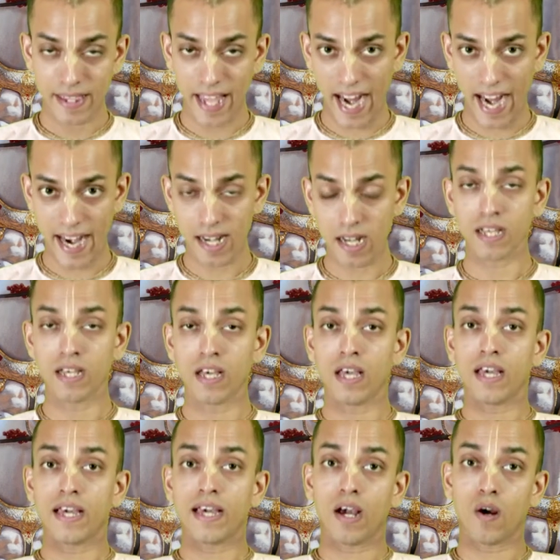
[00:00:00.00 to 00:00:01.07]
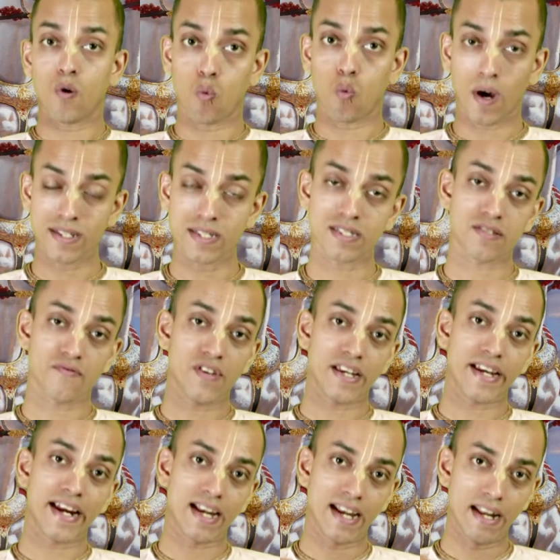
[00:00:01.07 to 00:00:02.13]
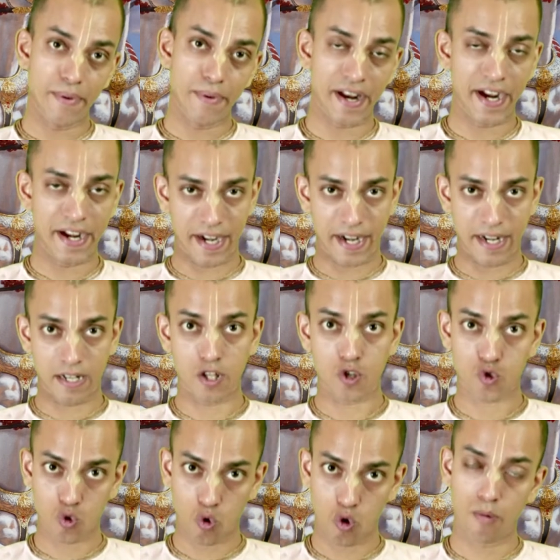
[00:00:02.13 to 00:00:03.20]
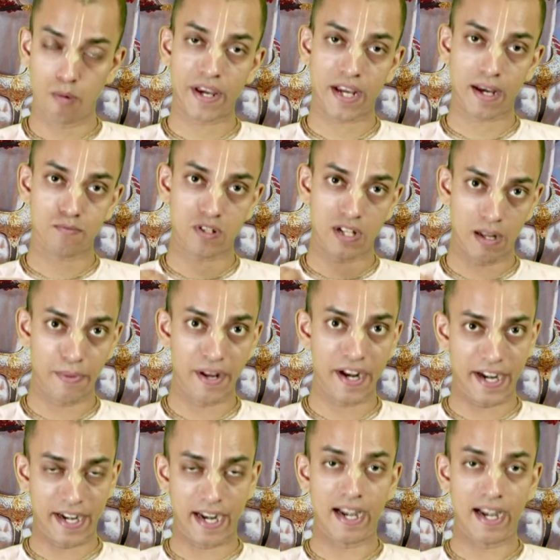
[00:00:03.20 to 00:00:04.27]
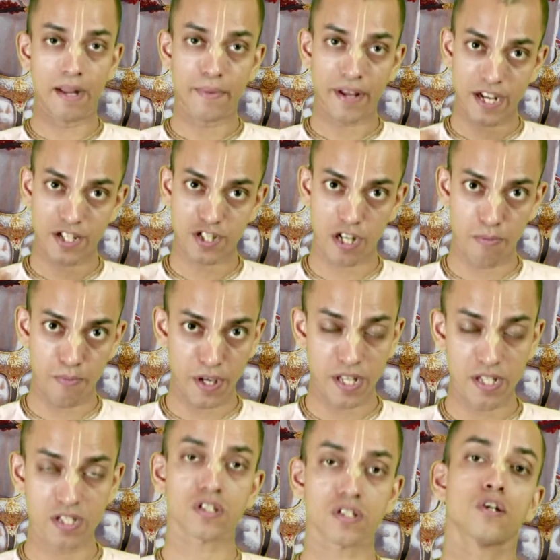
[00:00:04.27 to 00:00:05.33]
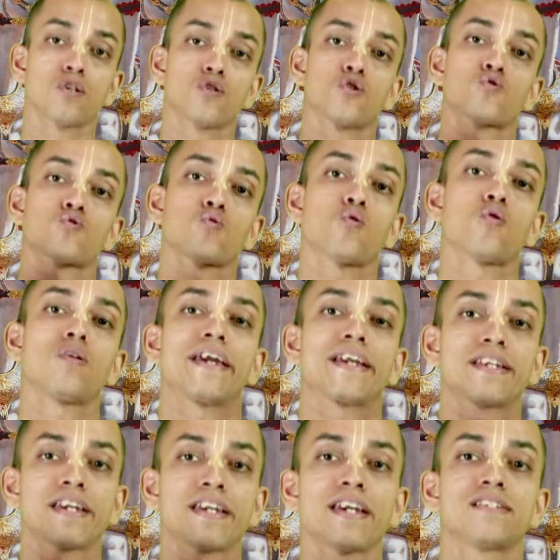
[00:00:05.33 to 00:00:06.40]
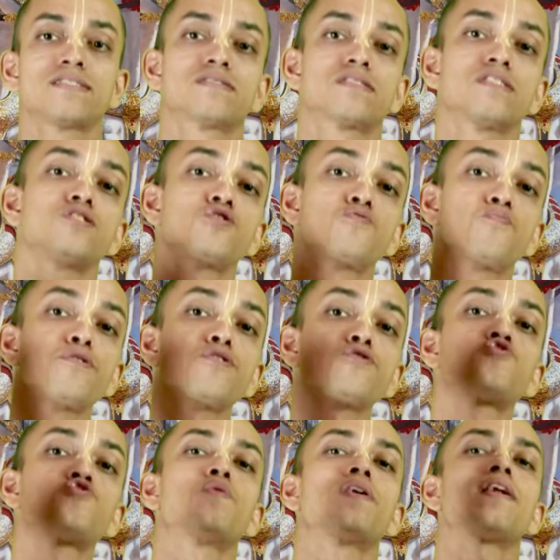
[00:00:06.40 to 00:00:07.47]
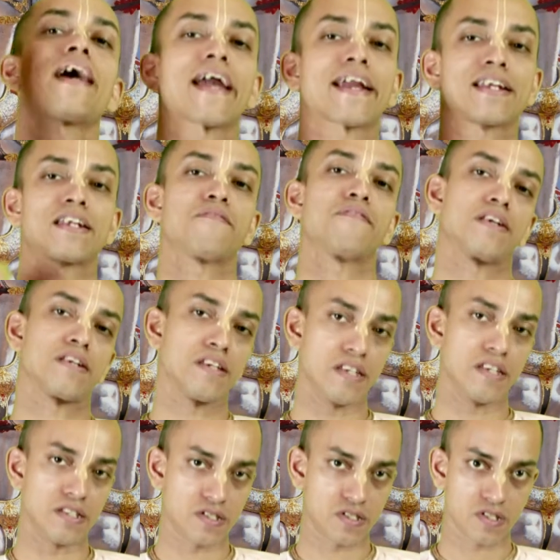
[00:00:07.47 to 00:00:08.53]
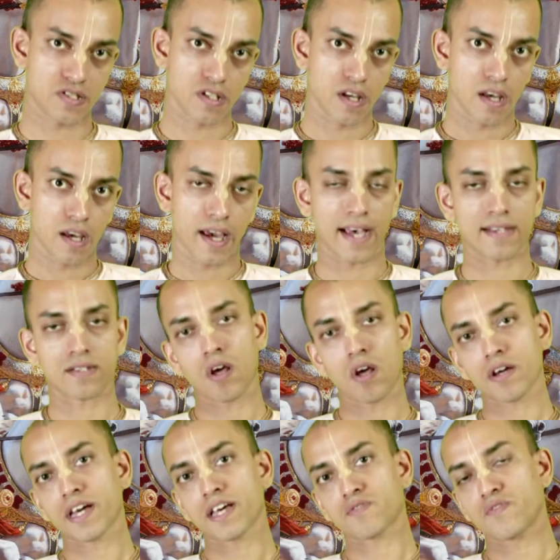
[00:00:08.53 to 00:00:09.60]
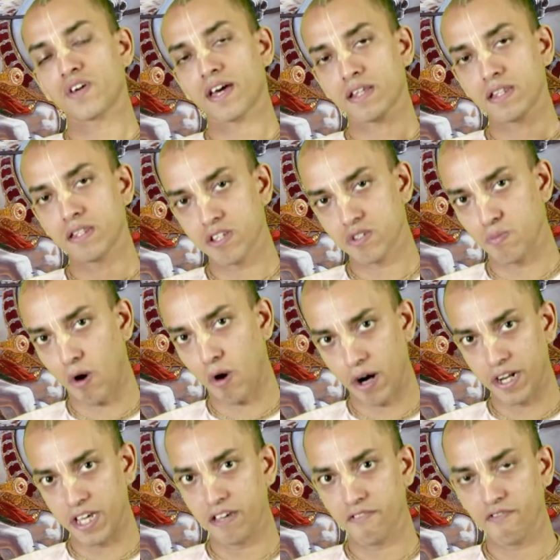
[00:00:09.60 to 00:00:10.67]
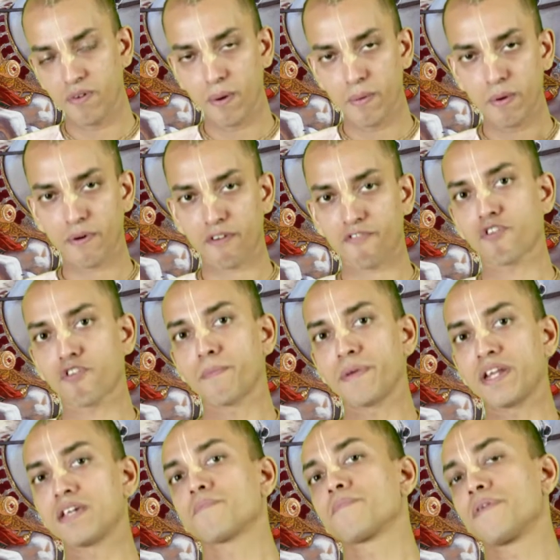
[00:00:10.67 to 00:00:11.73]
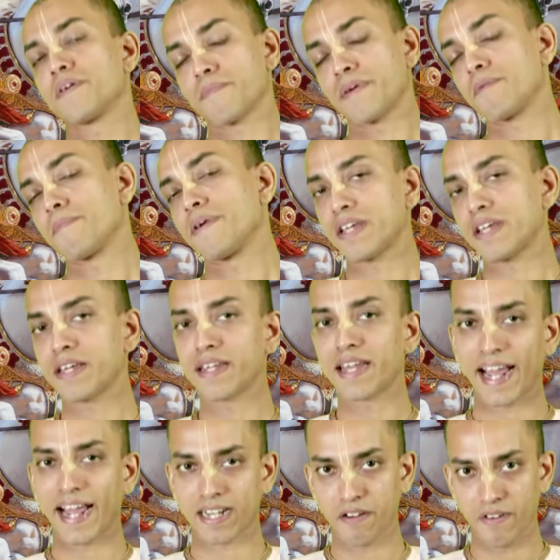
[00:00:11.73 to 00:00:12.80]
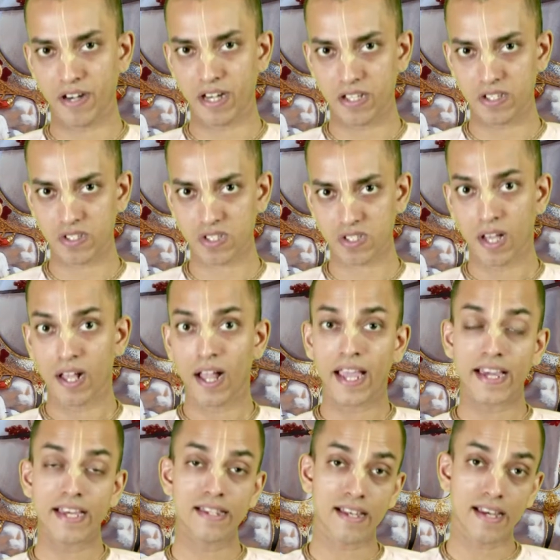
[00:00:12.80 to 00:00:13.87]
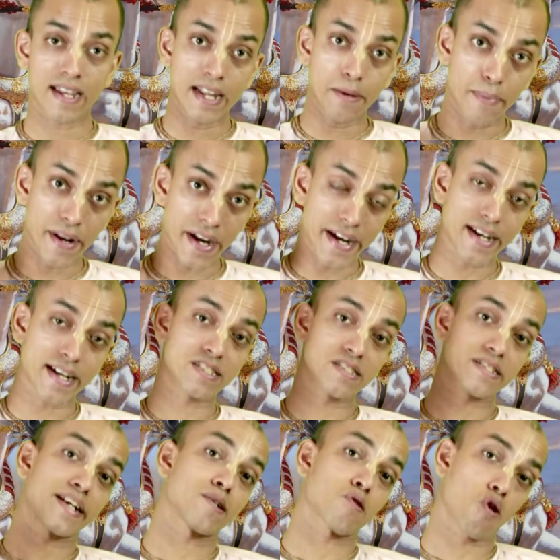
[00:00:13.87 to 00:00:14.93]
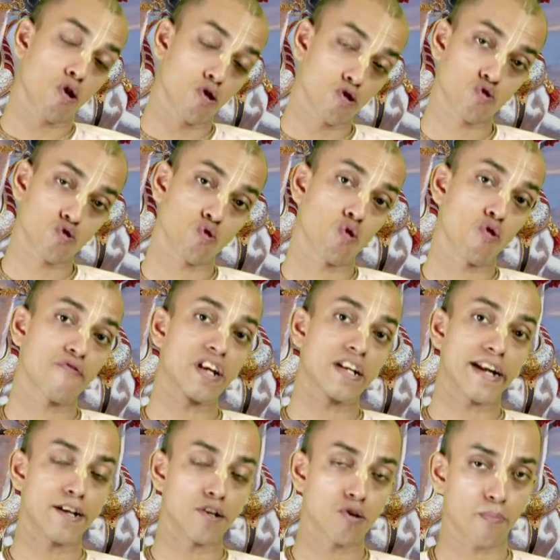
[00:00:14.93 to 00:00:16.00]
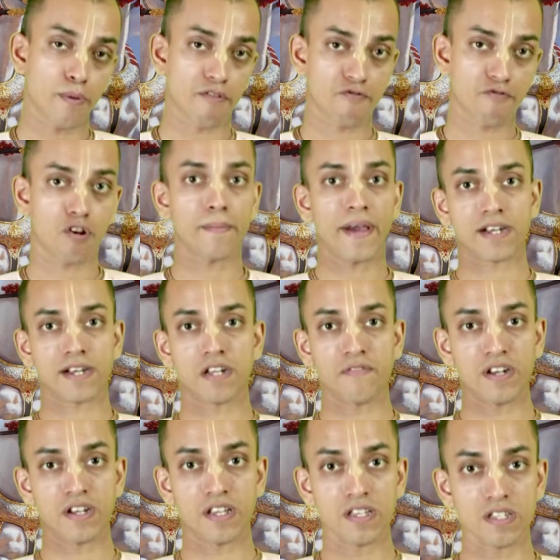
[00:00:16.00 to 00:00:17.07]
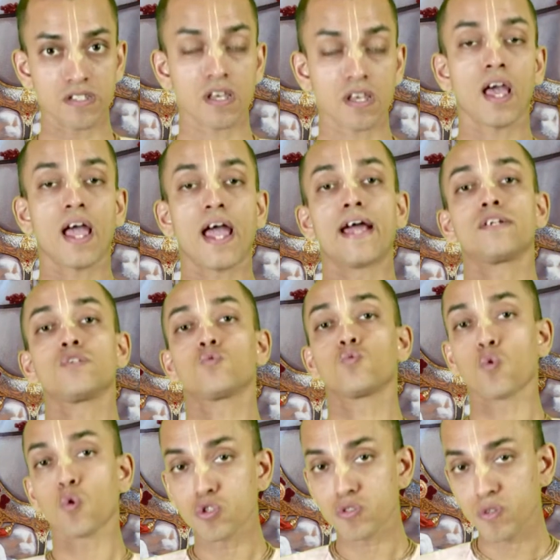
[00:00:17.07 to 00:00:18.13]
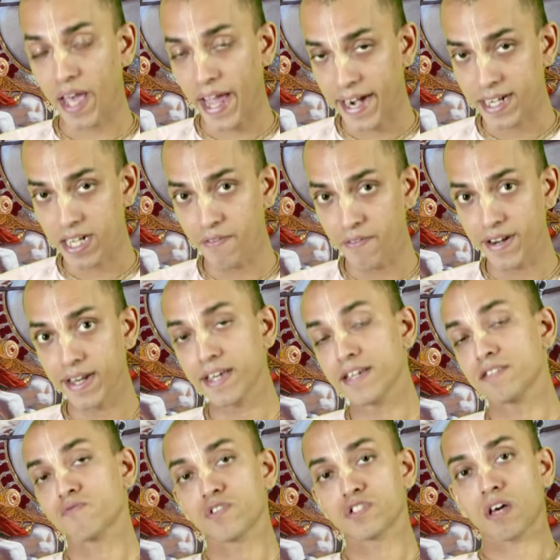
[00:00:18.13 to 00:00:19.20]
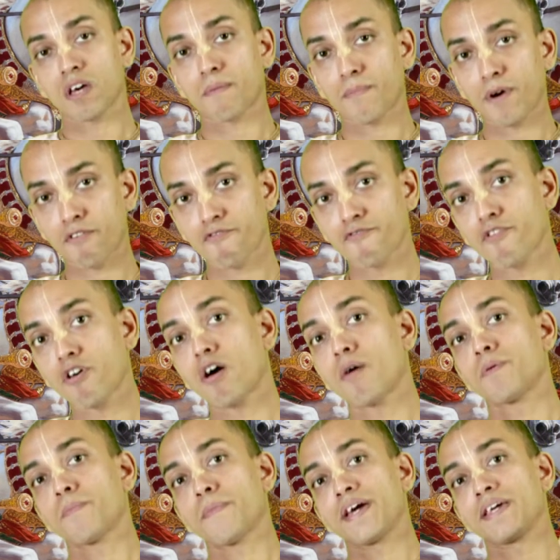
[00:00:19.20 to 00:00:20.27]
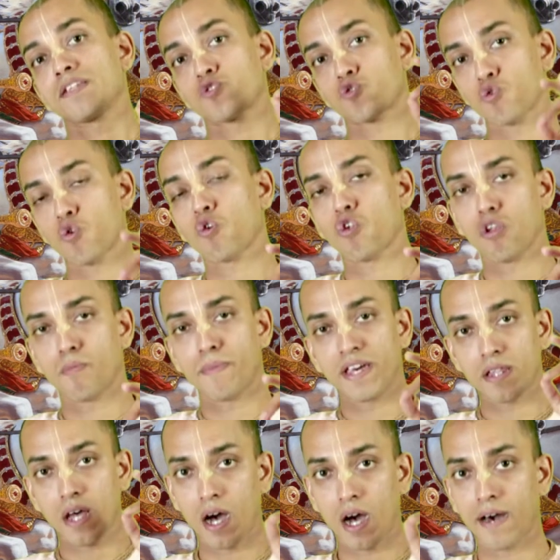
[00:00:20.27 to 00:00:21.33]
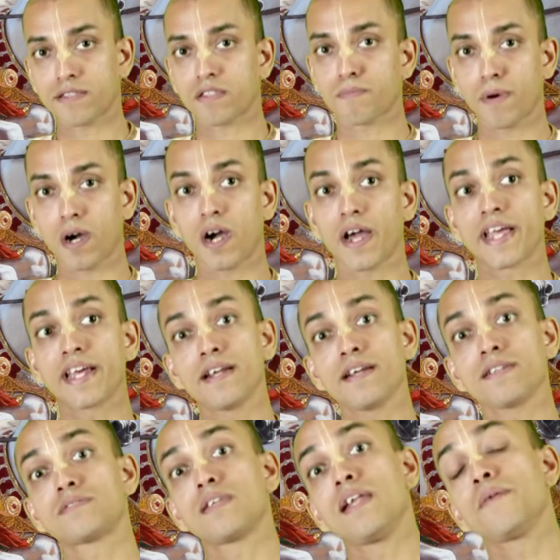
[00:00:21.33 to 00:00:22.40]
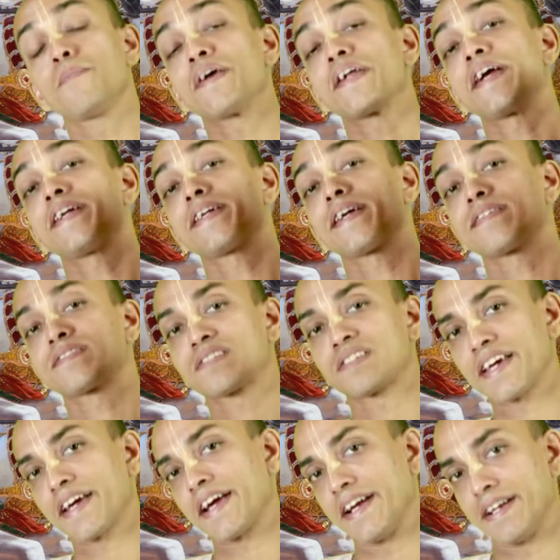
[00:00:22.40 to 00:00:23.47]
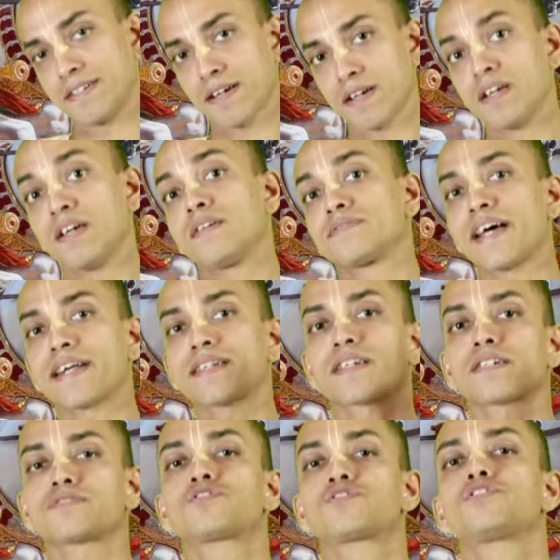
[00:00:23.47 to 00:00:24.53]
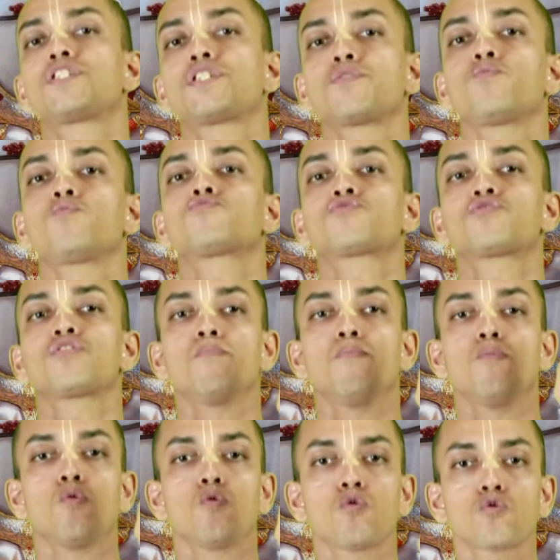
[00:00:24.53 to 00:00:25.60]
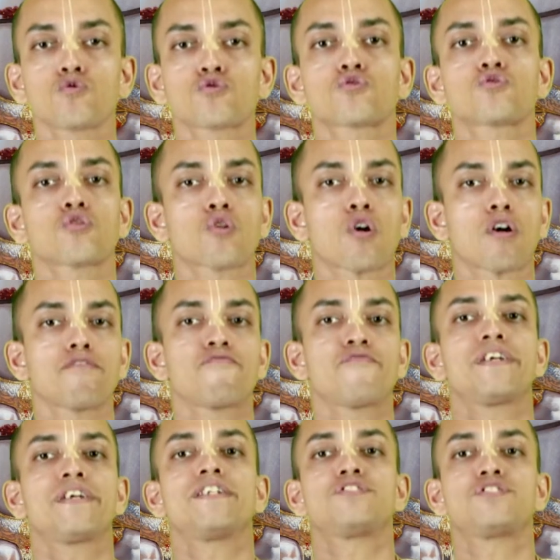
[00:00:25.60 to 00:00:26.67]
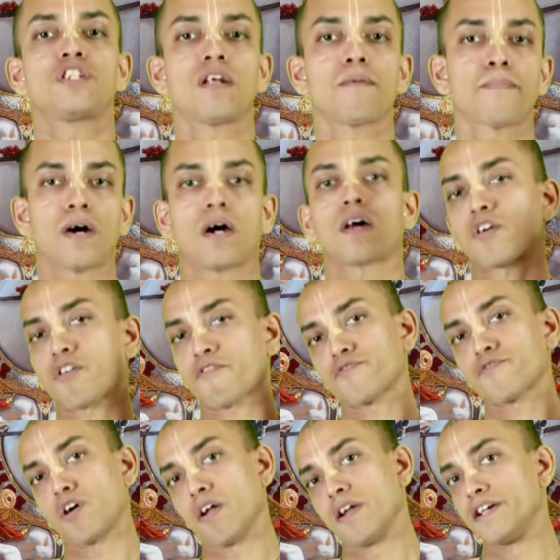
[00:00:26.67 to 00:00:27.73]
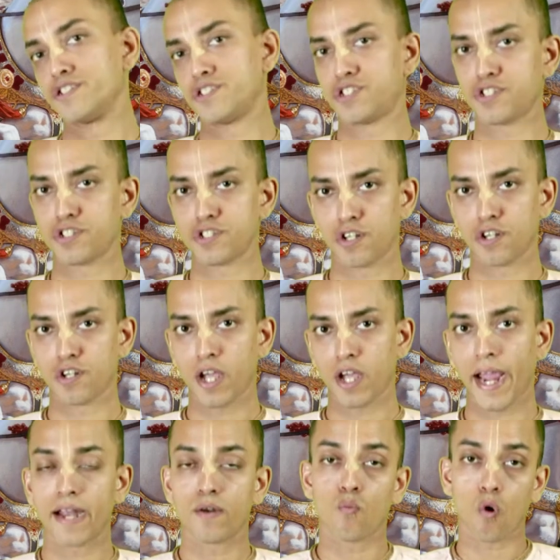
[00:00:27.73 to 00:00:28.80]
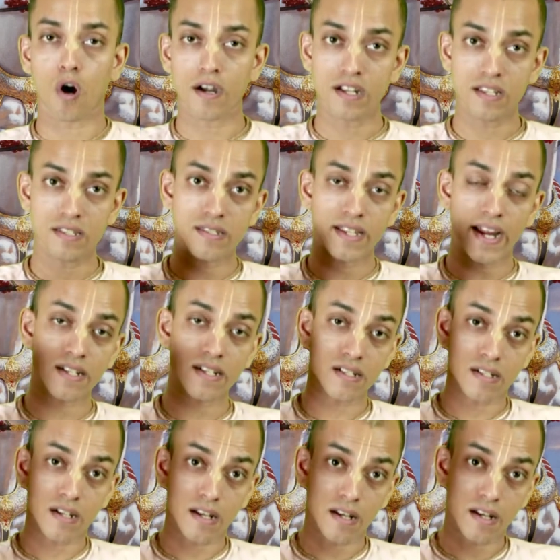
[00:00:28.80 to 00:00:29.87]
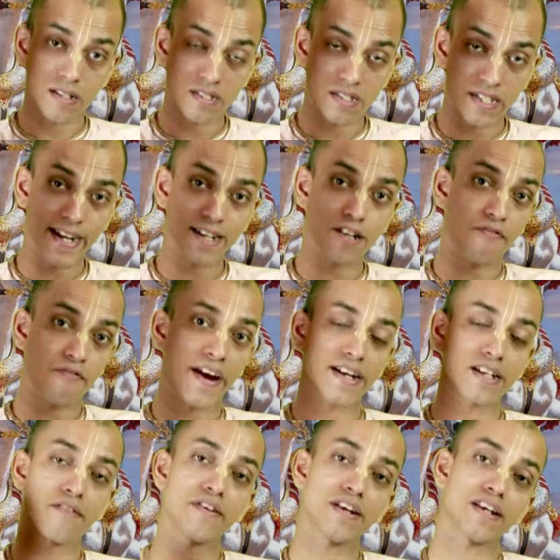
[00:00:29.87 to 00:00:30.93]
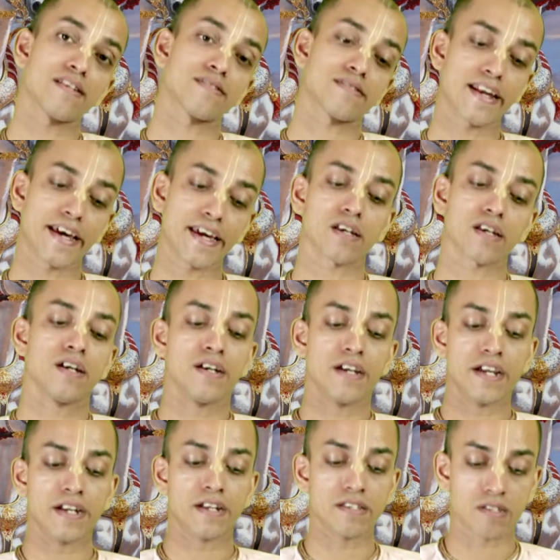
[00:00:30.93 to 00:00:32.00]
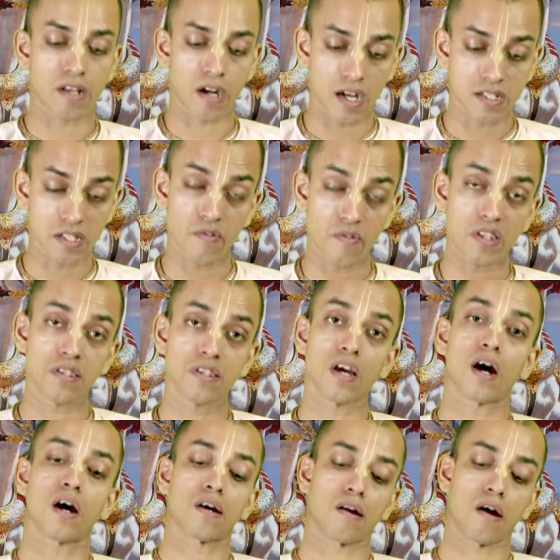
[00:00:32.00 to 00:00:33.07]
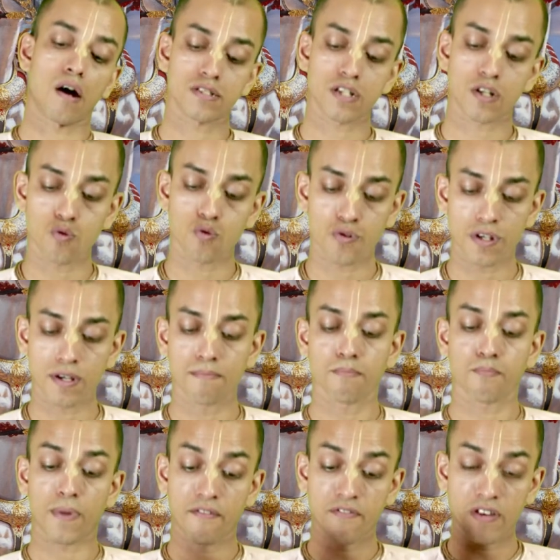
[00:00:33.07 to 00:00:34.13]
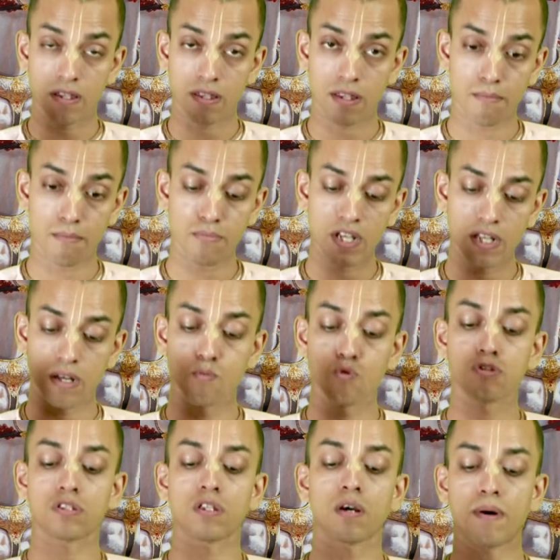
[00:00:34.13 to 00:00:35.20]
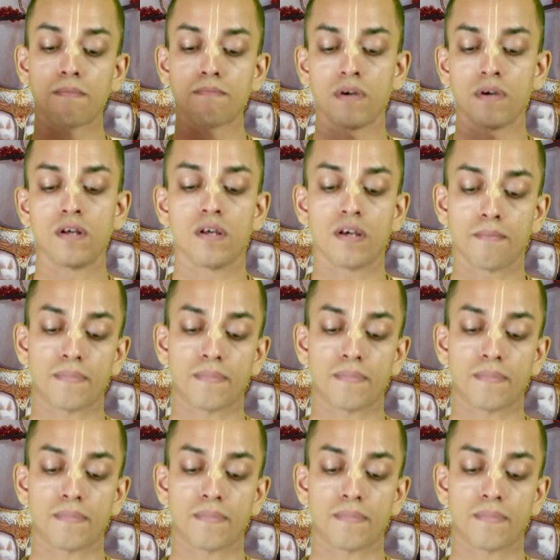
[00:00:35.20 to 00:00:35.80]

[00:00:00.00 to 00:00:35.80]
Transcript: That once we get liberated, the soul becomes liberated. Liberation means the soul engages in spiritual activities. As long as we are in this body, we may be performing many material activities. In the liberated state also, we tend to perform activities, and those activities which are performed by the soul, by the Atma in its liberated state, that constitutes the most confidential part of knowledge. And what is that state of activities like? It is Rajavidya, Rajaguhyam, Pavitram, Idamuttamam,